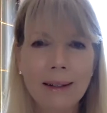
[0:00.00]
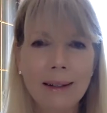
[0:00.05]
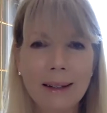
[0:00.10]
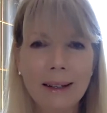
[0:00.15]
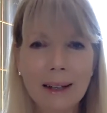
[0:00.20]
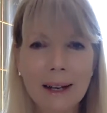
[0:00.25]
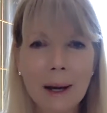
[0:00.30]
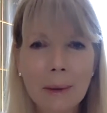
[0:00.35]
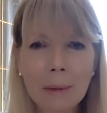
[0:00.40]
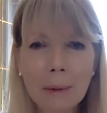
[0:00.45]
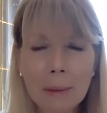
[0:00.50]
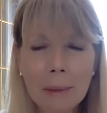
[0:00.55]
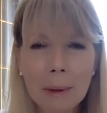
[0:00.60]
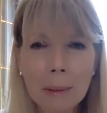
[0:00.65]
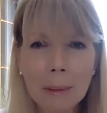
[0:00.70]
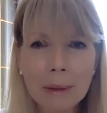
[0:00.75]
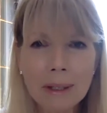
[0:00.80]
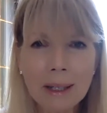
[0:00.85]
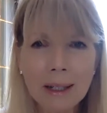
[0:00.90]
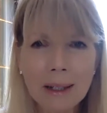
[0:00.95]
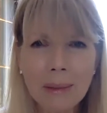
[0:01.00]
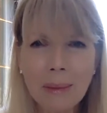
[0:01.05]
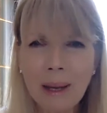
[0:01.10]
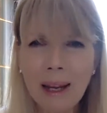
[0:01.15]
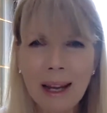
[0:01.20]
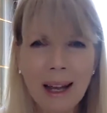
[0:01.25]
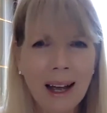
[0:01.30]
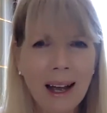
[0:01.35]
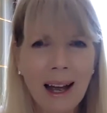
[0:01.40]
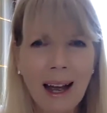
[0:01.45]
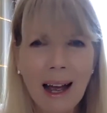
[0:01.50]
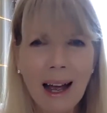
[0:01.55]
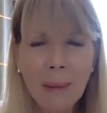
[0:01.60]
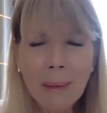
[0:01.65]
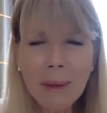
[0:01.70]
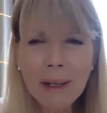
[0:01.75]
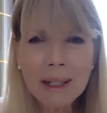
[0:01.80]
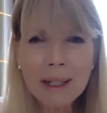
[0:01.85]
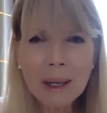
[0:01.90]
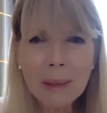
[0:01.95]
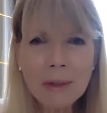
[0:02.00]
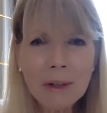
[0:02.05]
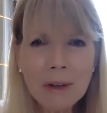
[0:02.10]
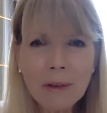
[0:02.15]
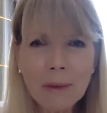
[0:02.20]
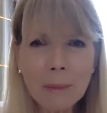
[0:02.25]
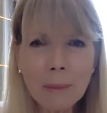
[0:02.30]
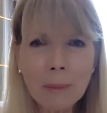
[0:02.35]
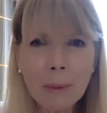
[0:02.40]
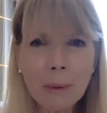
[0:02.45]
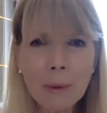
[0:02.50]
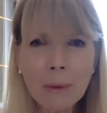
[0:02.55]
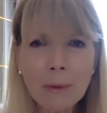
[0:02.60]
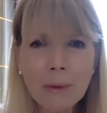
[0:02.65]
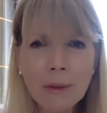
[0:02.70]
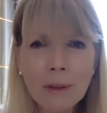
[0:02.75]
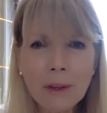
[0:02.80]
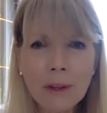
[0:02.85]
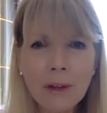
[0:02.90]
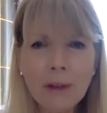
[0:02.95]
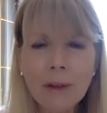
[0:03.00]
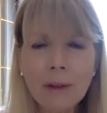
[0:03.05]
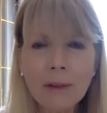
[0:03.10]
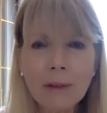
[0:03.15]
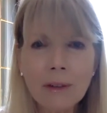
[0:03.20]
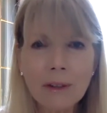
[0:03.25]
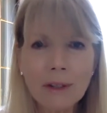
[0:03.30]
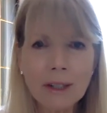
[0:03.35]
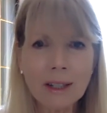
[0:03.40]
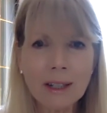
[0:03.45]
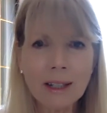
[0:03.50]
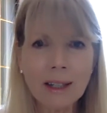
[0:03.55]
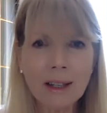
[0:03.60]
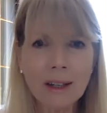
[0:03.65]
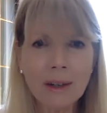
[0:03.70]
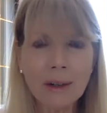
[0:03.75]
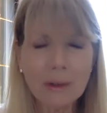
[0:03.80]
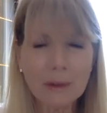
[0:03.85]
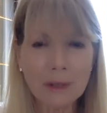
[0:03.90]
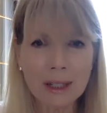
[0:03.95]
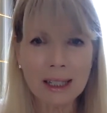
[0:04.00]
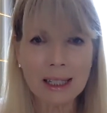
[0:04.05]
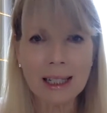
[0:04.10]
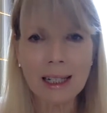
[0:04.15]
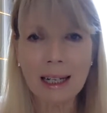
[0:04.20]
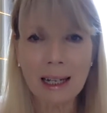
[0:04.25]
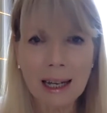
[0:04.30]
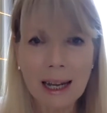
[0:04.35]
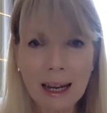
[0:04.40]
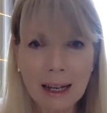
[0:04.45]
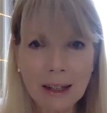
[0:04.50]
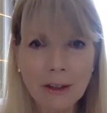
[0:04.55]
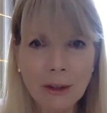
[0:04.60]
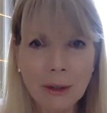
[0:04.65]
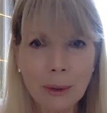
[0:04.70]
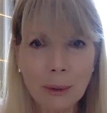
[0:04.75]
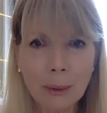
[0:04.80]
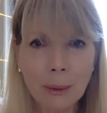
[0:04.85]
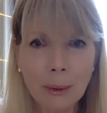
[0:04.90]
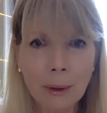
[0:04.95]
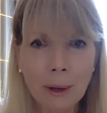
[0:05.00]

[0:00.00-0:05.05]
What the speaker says: a couple of people said to me, how many times do you have to prove to the universe that the universe is going to catch you?